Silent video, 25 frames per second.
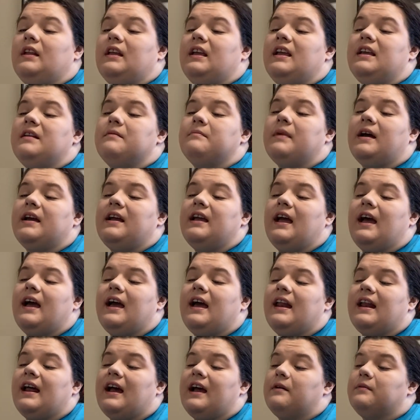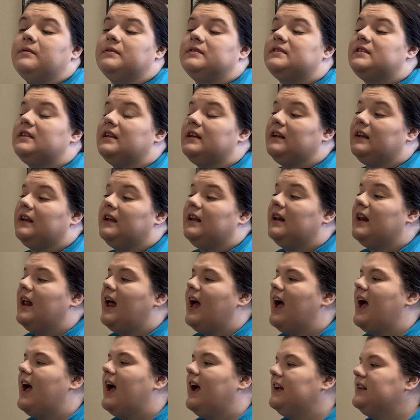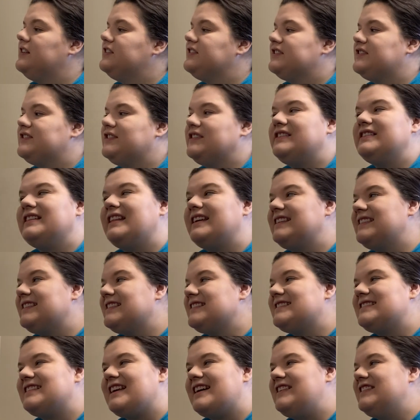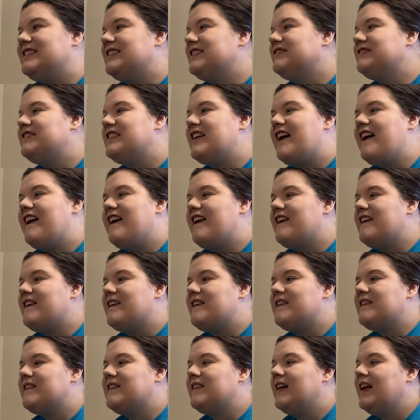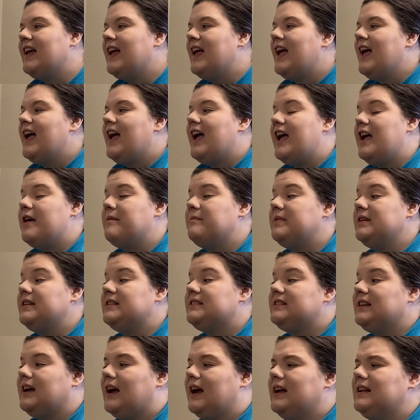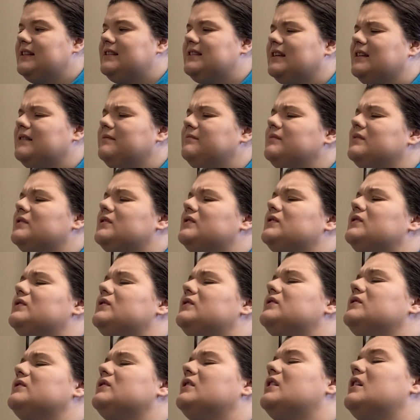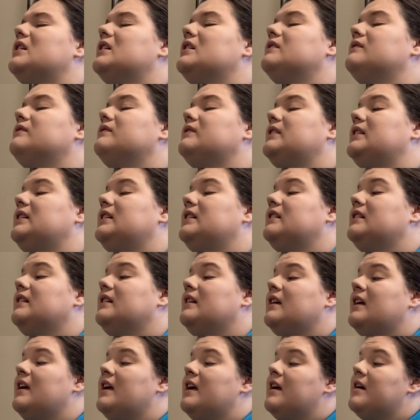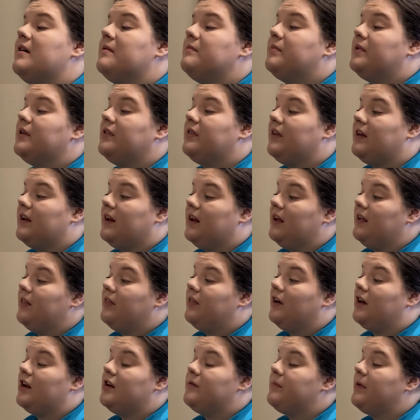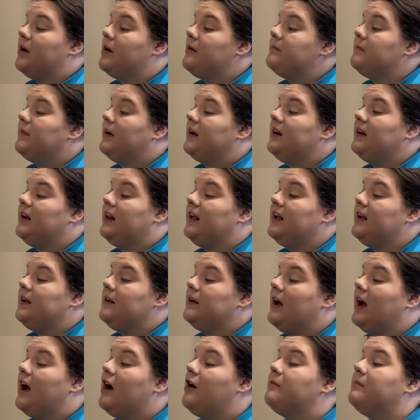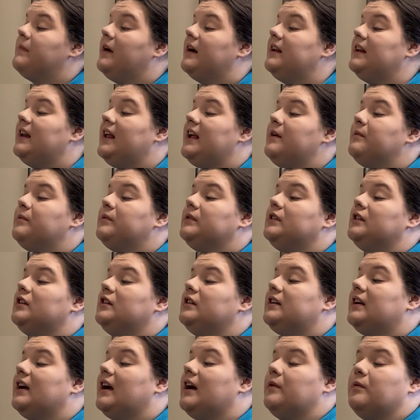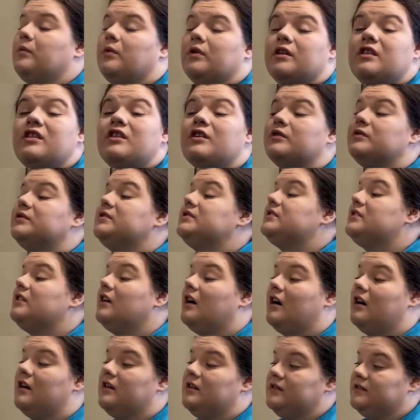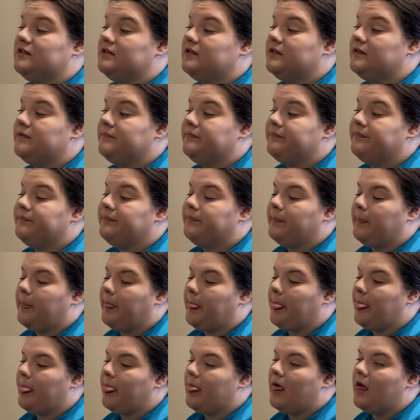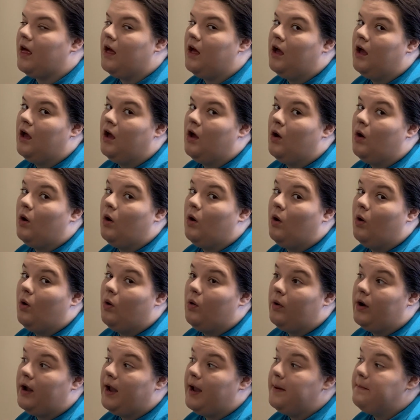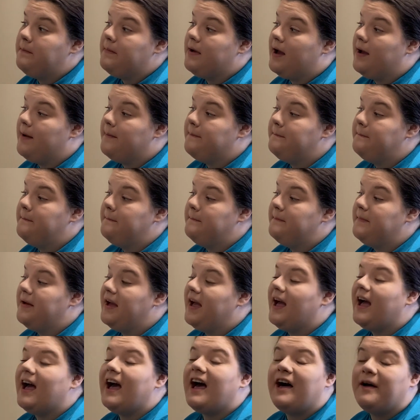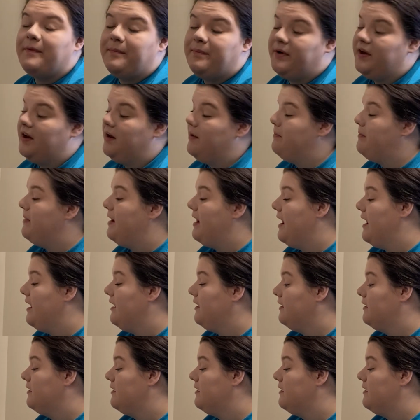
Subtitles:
In my head, I was thinking, I just don't like the sound of no. And besides, I'm starving. But then I thought about my name, how my name would look on one of those stars. Okay, Mom, I'll put it back.